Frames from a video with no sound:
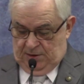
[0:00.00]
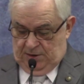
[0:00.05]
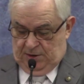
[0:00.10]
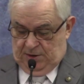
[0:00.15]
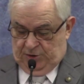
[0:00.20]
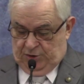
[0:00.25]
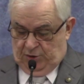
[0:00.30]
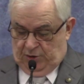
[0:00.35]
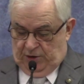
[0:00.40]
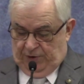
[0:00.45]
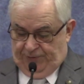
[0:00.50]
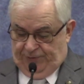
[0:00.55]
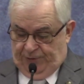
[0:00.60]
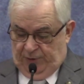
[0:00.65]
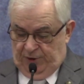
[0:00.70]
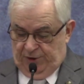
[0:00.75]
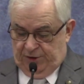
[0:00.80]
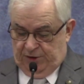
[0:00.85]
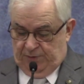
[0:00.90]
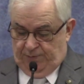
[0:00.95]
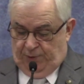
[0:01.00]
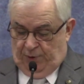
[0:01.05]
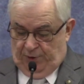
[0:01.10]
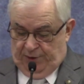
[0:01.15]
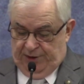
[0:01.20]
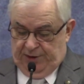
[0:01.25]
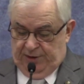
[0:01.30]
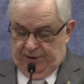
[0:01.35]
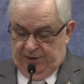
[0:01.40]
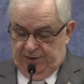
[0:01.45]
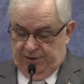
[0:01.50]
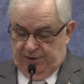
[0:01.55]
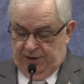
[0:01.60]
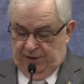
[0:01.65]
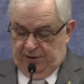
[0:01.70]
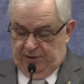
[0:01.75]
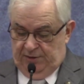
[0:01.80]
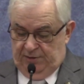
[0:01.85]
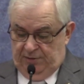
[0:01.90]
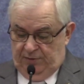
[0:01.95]
So our first point is
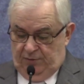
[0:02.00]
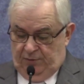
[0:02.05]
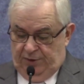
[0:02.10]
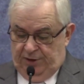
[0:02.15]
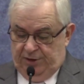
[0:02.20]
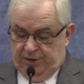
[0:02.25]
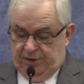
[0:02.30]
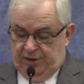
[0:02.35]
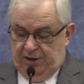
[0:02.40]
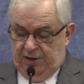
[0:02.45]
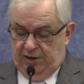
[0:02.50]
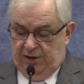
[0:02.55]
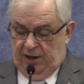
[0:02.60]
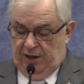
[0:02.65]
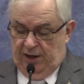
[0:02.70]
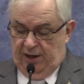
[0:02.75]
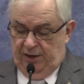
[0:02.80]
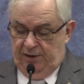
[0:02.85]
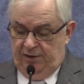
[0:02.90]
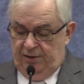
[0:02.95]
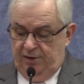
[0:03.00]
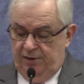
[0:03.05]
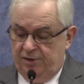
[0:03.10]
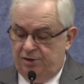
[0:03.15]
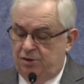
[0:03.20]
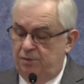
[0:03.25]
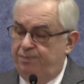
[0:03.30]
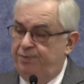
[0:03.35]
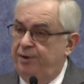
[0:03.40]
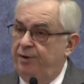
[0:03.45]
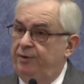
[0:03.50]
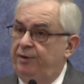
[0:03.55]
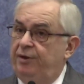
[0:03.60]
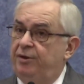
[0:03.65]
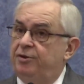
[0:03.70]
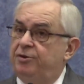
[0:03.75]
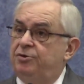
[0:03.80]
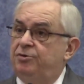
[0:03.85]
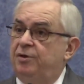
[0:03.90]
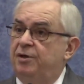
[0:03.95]
that we see God as
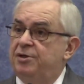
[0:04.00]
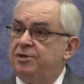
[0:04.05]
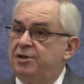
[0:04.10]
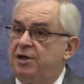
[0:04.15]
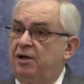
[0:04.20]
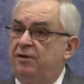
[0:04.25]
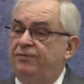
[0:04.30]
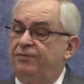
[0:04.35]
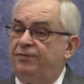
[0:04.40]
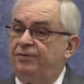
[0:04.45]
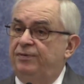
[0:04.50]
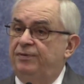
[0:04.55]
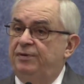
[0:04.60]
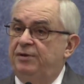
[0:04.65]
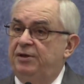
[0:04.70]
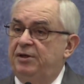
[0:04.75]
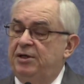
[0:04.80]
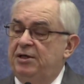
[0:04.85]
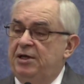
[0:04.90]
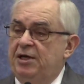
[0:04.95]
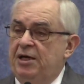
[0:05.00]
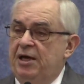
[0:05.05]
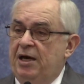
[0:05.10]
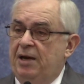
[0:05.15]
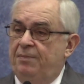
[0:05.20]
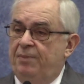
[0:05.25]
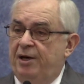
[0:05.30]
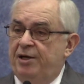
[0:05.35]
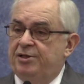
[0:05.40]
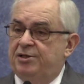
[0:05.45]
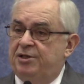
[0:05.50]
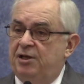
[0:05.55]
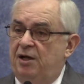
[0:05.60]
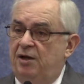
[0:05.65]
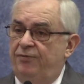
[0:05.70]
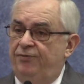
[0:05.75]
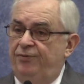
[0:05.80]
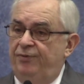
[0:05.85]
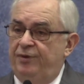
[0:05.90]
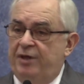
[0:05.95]
superior to ourself. And by
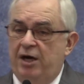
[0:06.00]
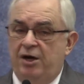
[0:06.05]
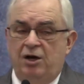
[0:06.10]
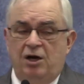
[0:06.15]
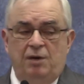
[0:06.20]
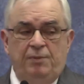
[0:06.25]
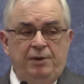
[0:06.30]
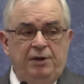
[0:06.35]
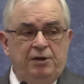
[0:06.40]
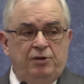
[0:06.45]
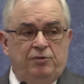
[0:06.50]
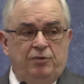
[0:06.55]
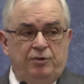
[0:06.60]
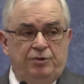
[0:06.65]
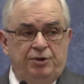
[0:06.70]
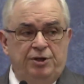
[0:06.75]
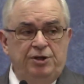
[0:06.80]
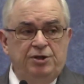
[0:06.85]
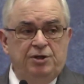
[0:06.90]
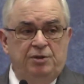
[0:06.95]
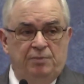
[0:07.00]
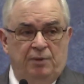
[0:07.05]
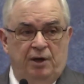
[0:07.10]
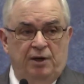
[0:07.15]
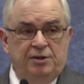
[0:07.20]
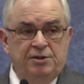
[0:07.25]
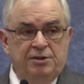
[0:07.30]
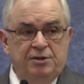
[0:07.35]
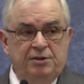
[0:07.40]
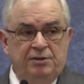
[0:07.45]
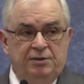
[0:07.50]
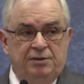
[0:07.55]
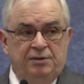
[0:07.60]
self, that ought to be in quotation marks.